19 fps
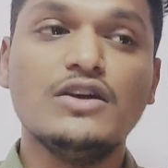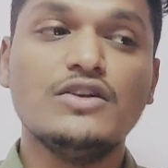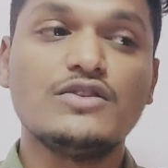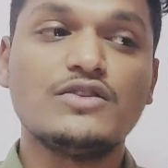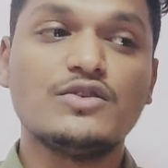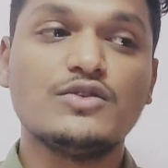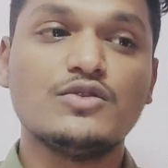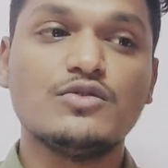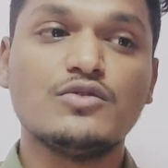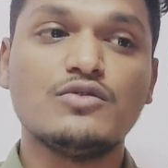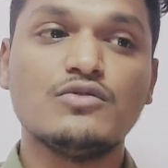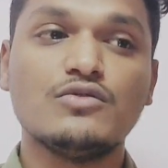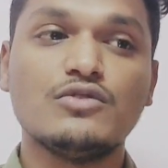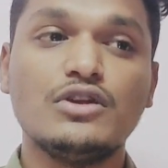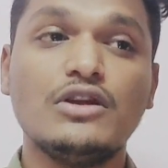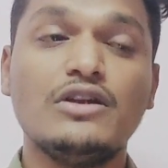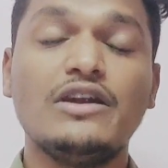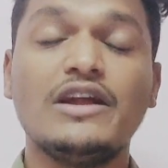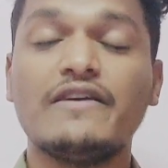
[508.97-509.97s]

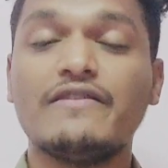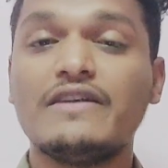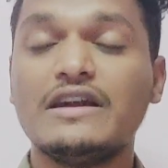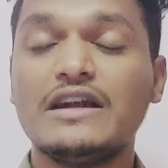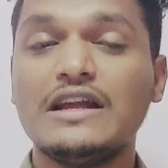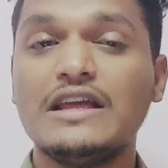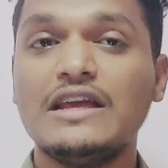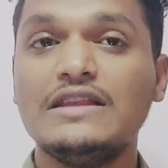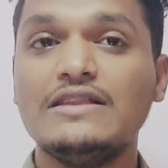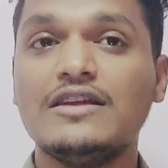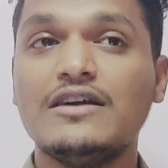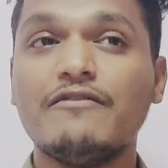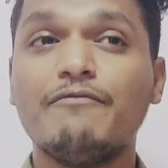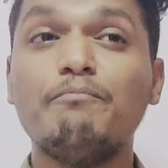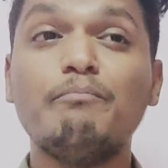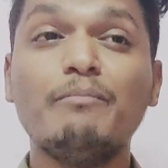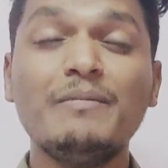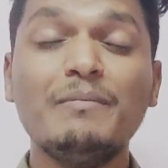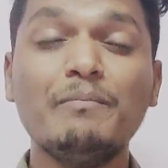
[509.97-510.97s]
So you'll definitely, the
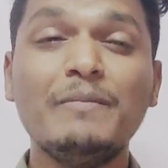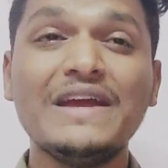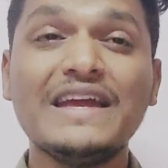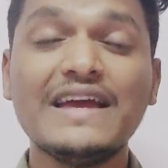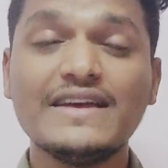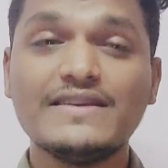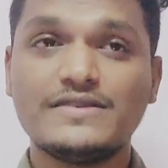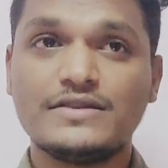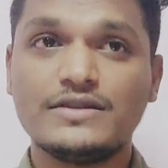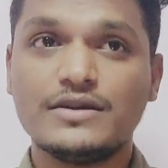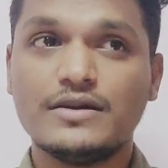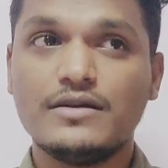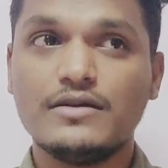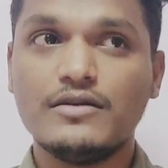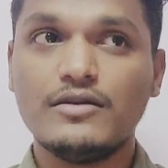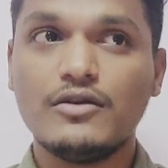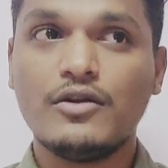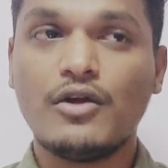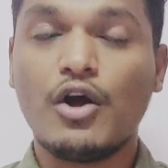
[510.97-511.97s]
biggest
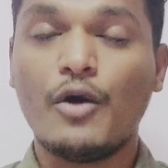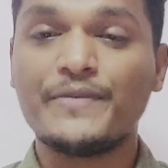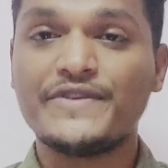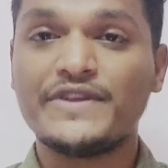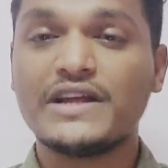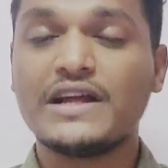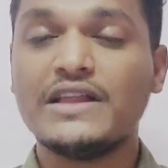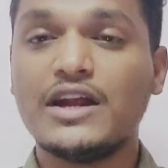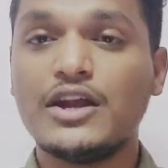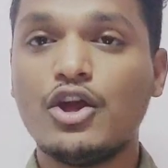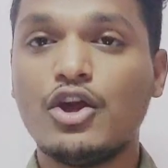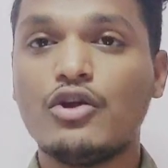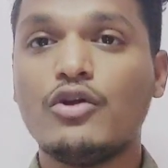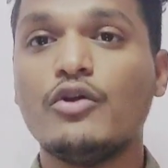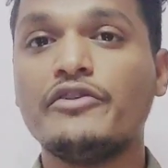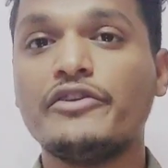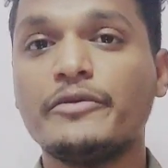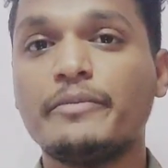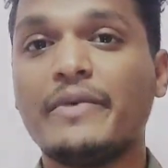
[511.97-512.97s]
obstacle that you're
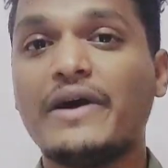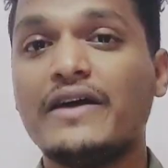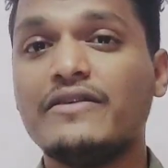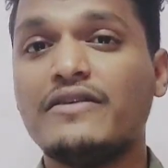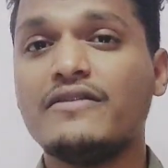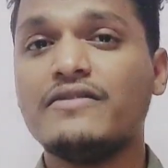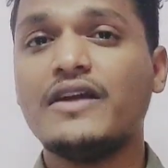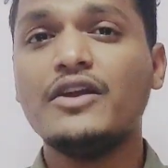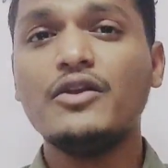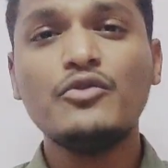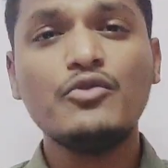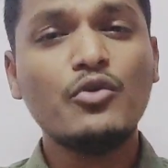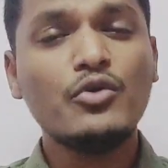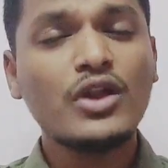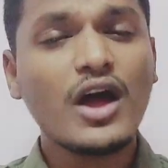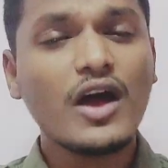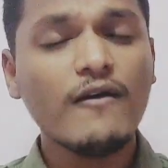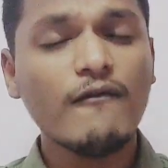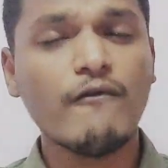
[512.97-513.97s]
going to pass is that you
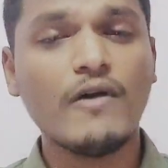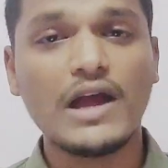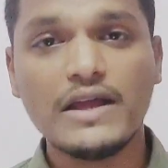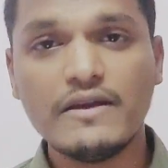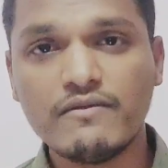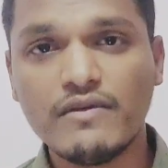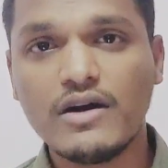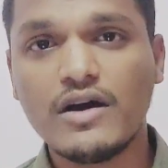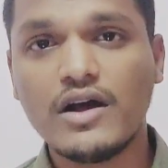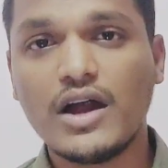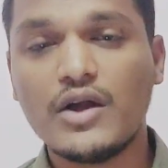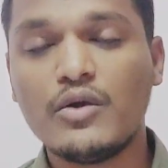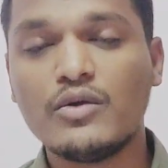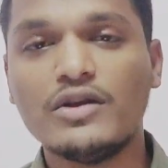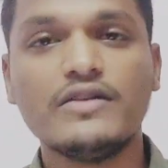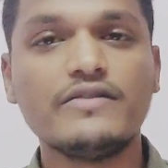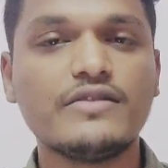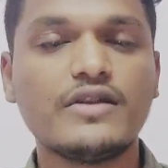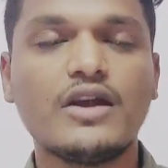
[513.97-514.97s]
don't have viva. I
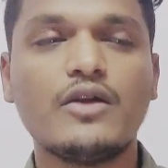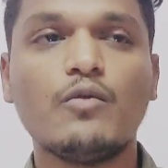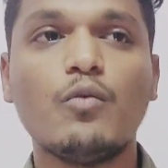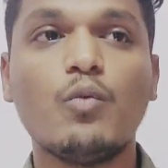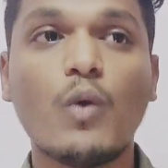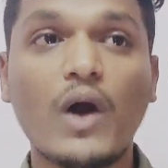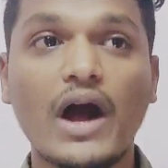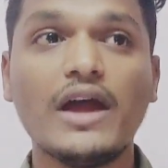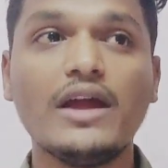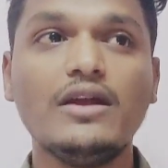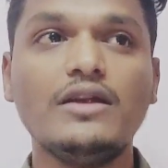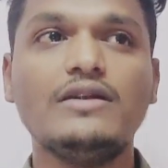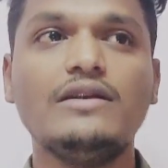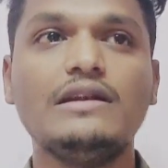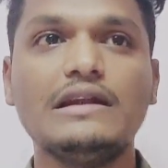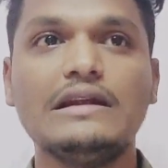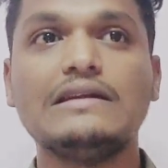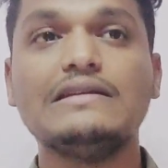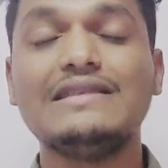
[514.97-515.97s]
don't understand why
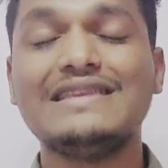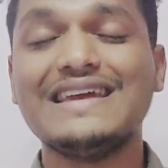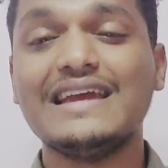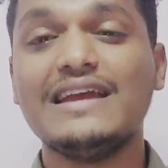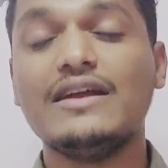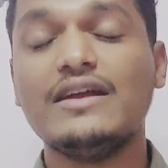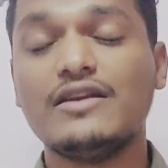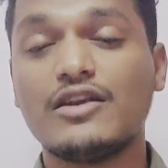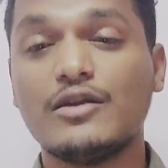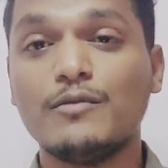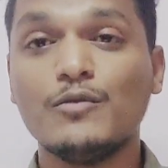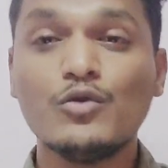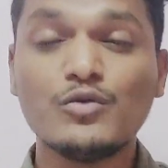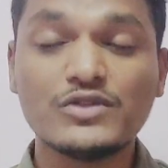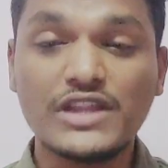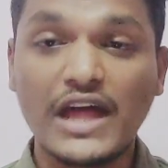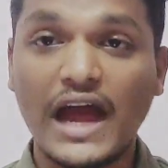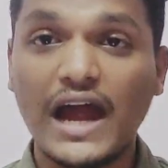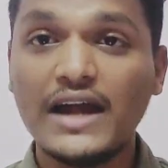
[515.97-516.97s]
did they
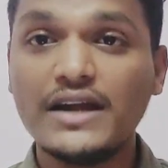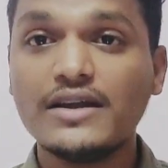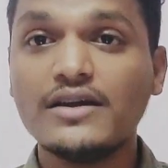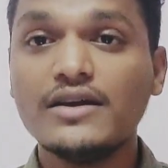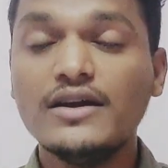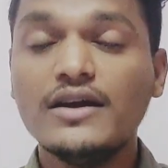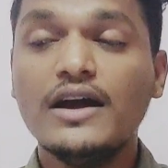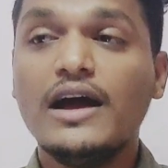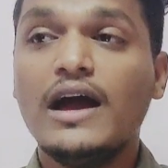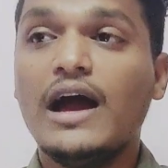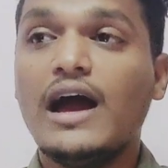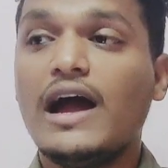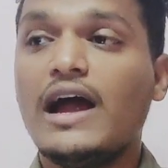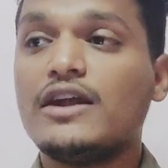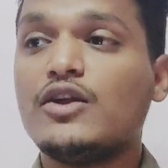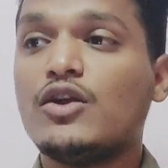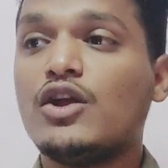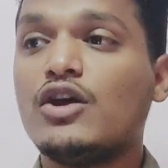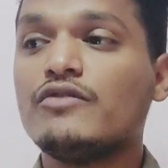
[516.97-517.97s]
remove that.
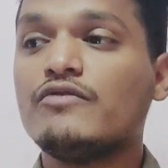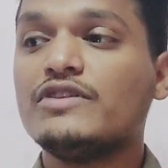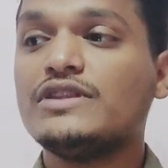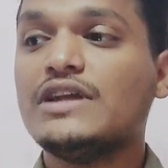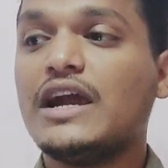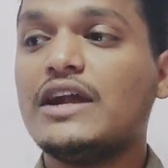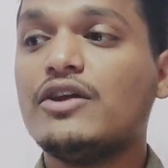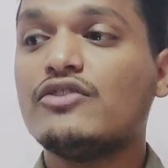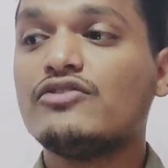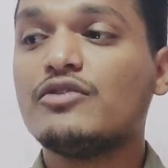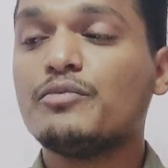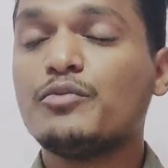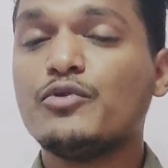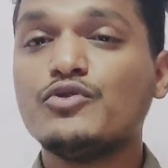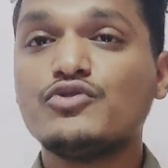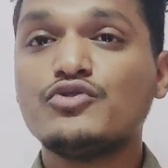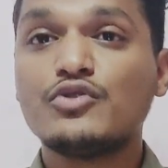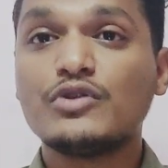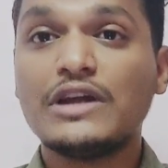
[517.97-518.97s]
And along with that, you're
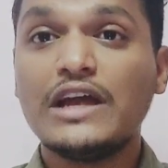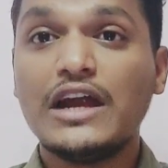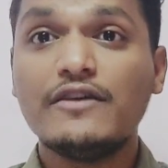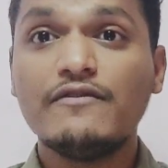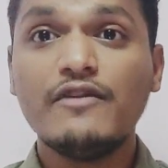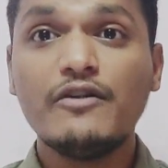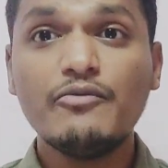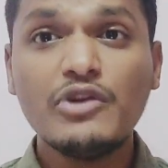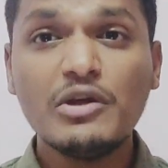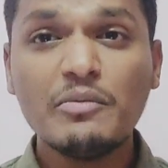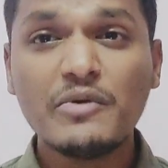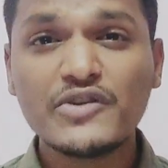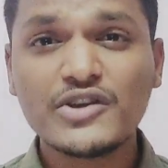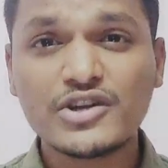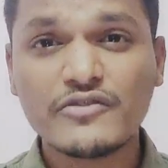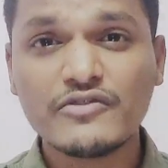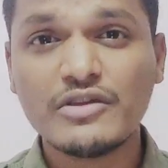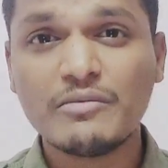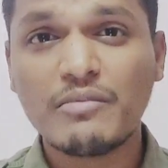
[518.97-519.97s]
supposed to get
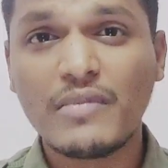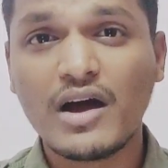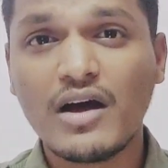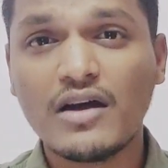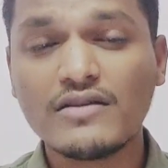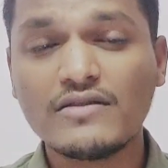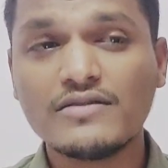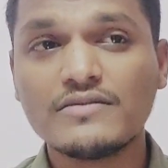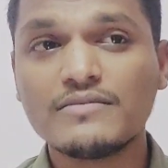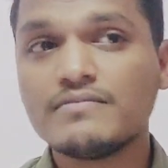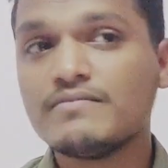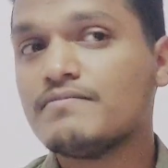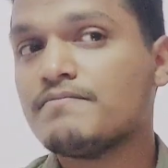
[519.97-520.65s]
50% of the marks,